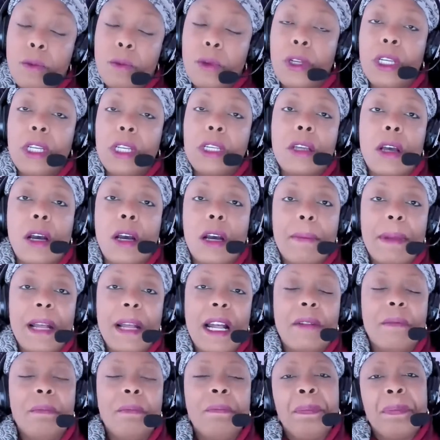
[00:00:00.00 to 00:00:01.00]
we're going to talk
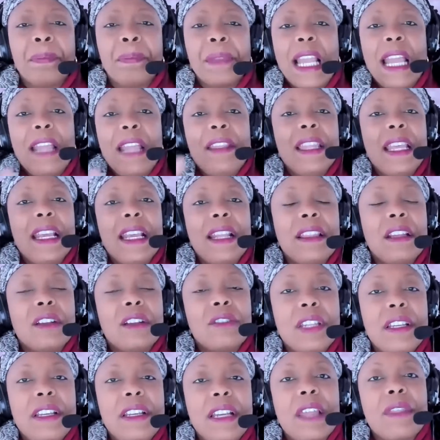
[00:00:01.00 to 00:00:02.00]
about. And then
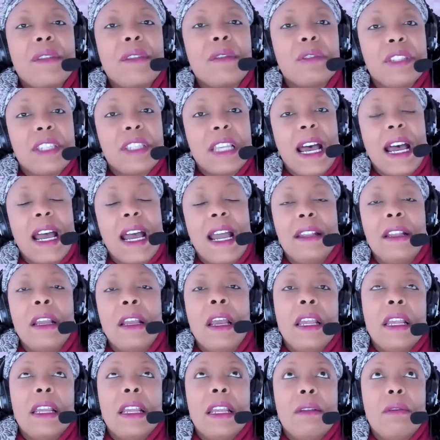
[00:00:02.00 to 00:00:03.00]
there's another side,
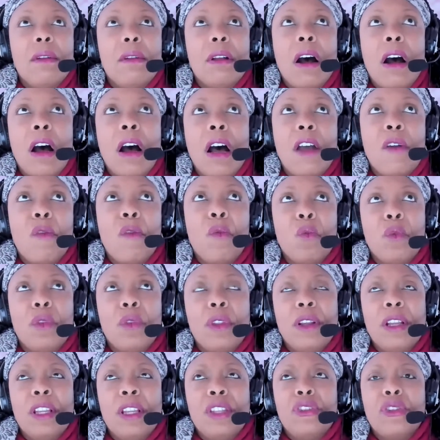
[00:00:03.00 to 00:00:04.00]

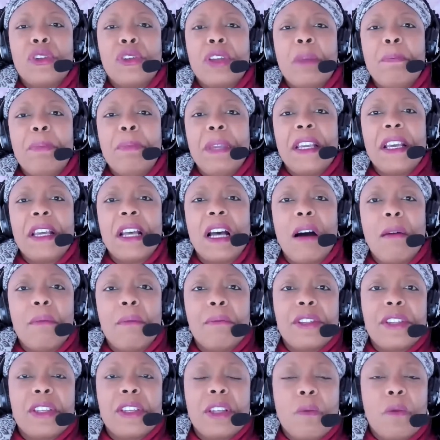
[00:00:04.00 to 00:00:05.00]
and you can become
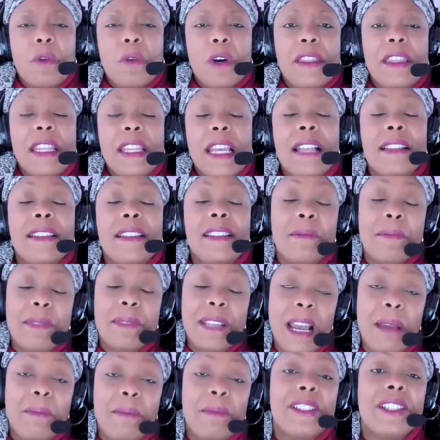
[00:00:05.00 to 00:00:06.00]
someone that
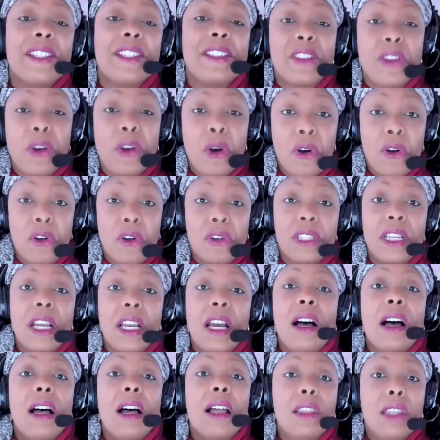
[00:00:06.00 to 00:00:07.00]
sometimes is called
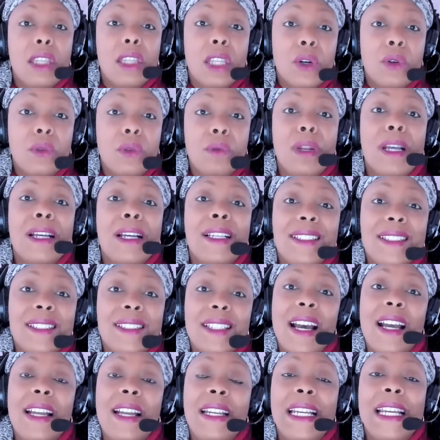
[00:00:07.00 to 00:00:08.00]
a loan
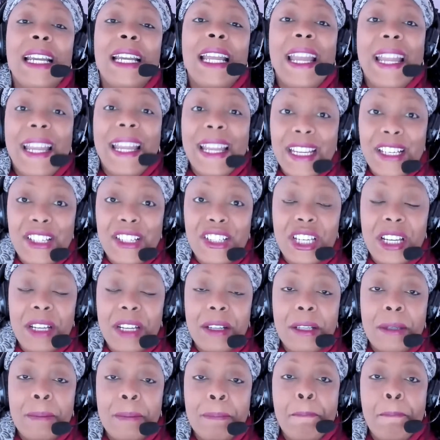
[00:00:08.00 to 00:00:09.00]
signing agent.